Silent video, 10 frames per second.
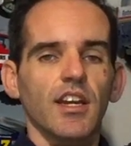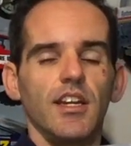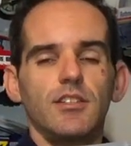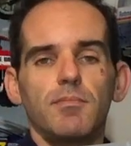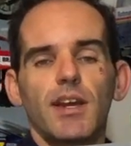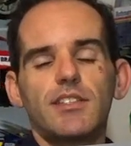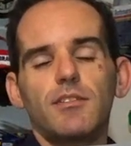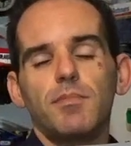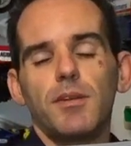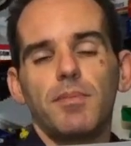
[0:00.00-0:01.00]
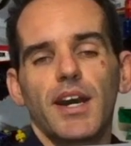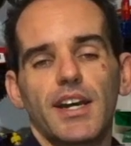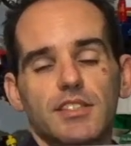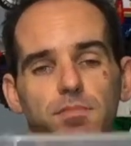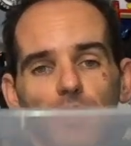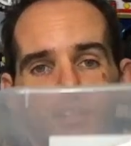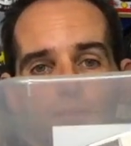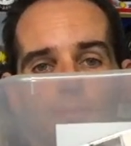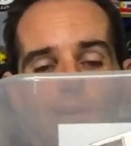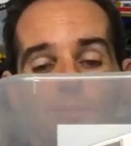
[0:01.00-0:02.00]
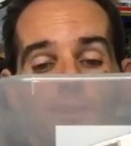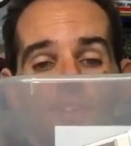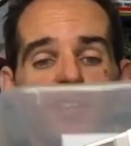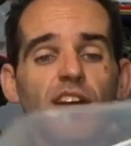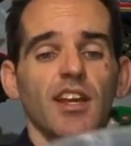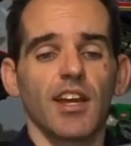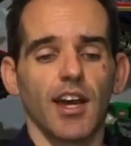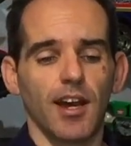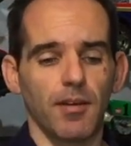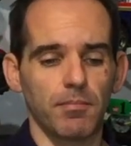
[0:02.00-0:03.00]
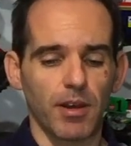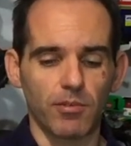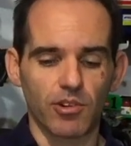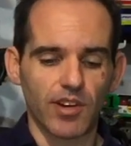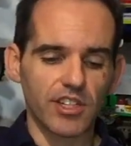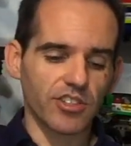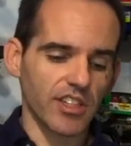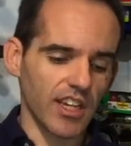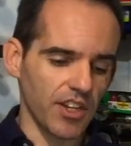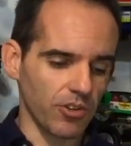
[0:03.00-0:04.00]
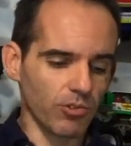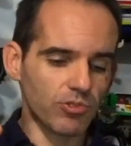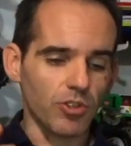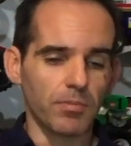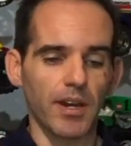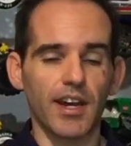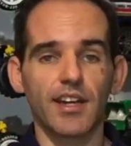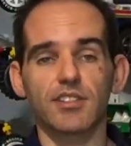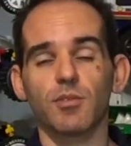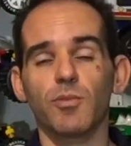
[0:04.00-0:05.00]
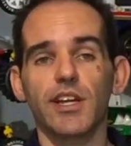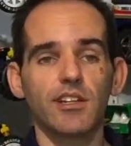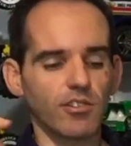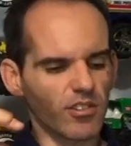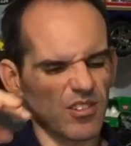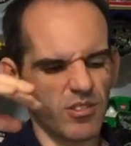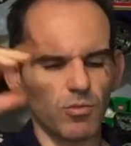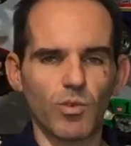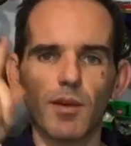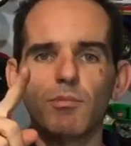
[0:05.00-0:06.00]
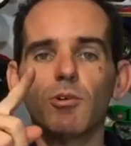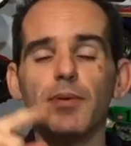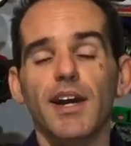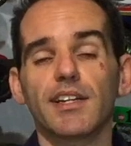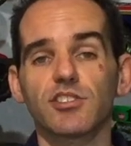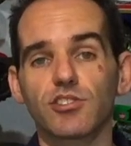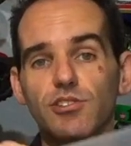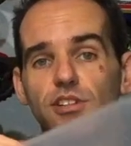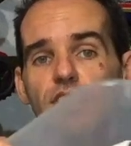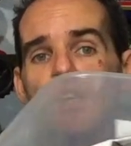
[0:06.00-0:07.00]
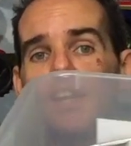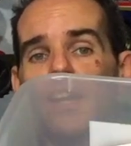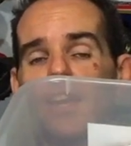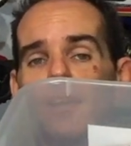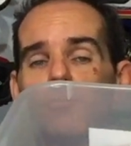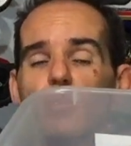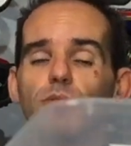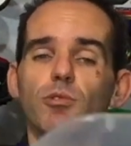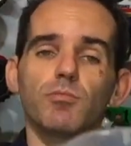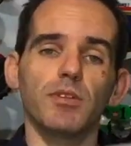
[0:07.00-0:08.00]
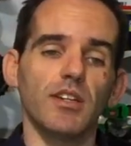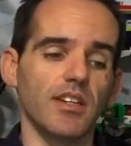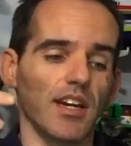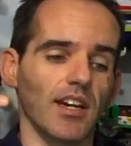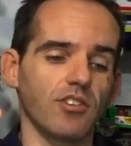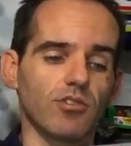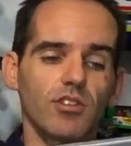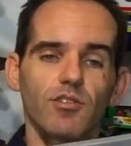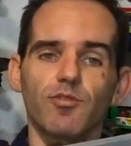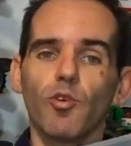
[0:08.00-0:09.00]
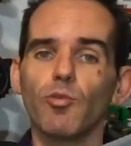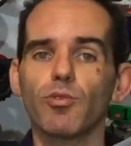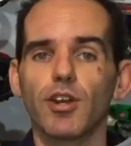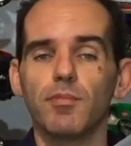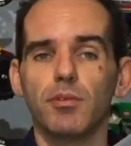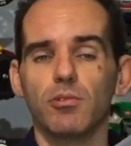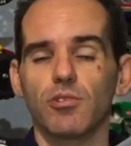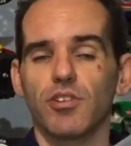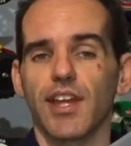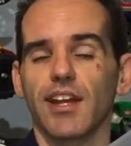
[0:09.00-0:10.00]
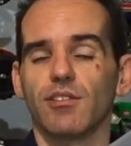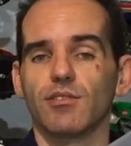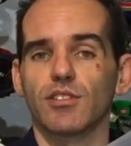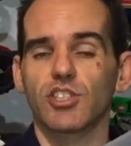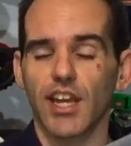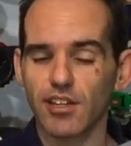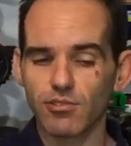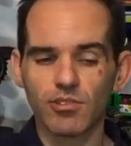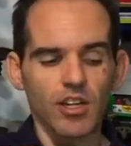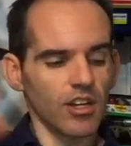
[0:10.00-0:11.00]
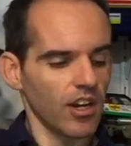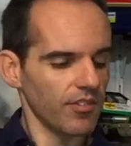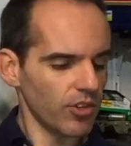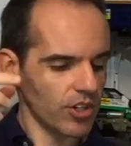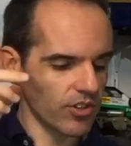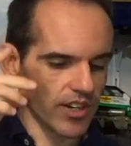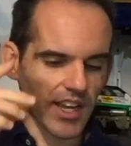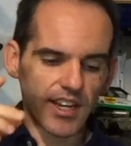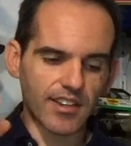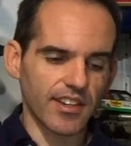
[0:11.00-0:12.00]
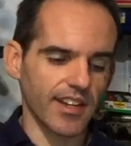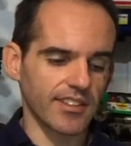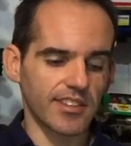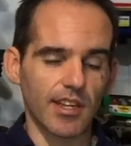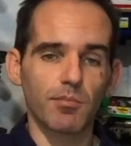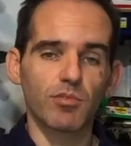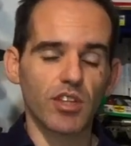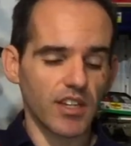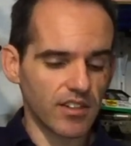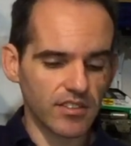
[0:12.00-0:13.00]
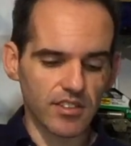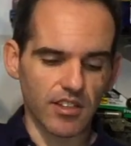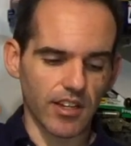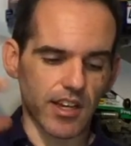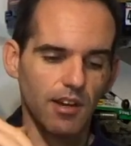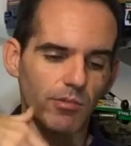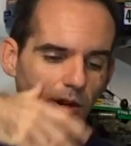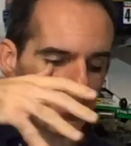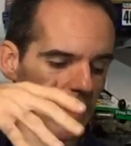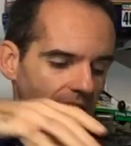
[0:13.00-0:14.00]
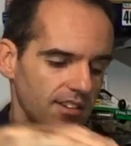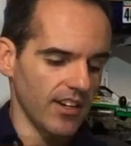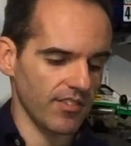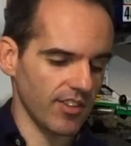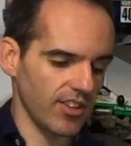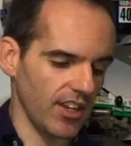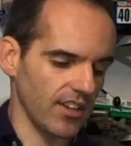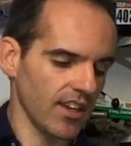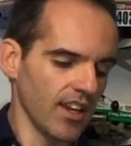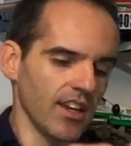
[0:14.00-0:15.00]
It's a massive big parts bin at the moment, but we're gradually getting all new parts. I'm waiting on one more parts tree and we will be doing a full rebuild on that on the channel. I've already gone ahead and done some things, like repainted everything,